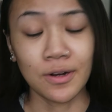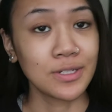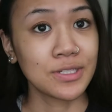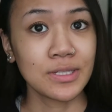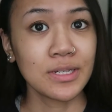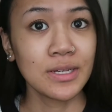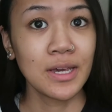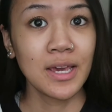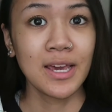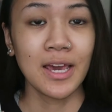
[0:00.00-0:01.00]
honestly.
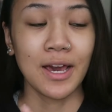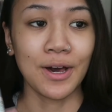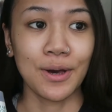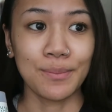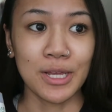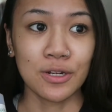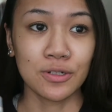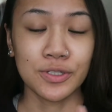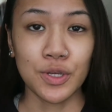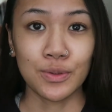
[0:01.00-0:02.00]
And
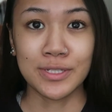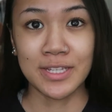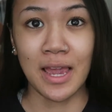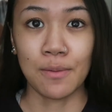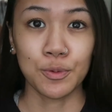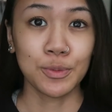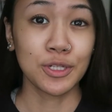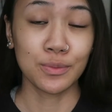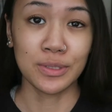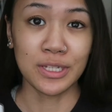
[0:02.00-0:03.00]
also it's the
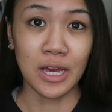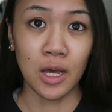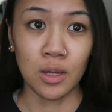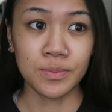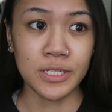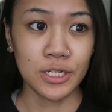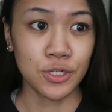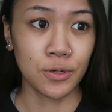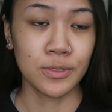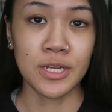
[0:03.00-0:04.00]
chamomile. It really helps like
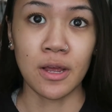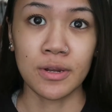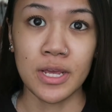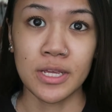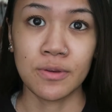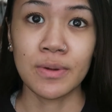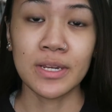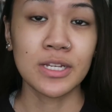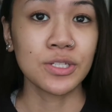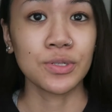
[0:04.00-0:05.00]
tone down any
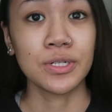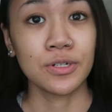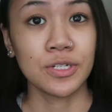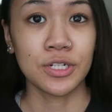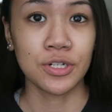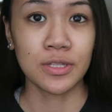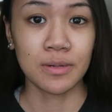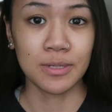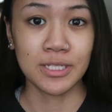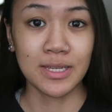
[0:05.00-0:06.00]
redness or irritation
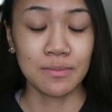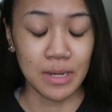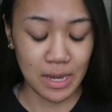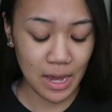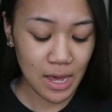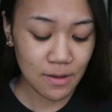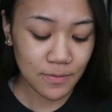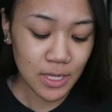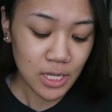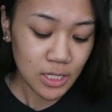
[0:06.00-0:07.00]
that my skin might
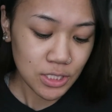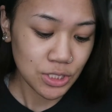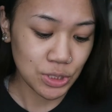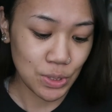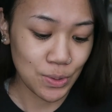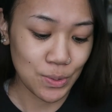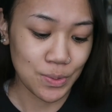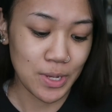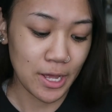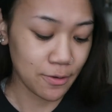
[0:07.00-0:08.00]
have.
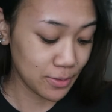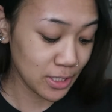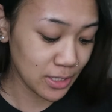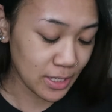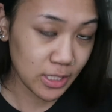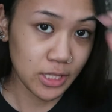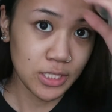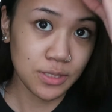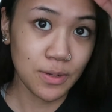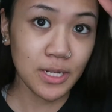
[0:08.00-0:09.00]
So I really like
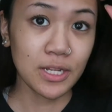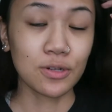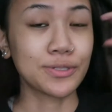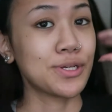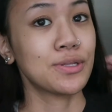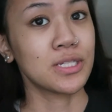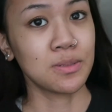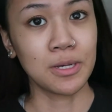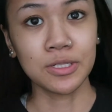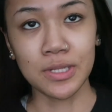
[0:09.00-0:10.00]
this one, and also the
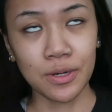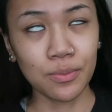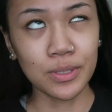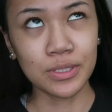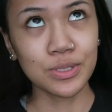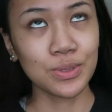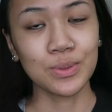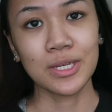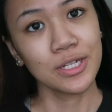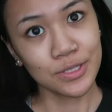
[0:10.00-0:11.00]
smell's like really
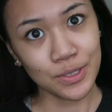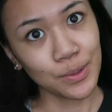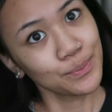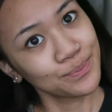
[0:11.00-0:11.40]
soothing. So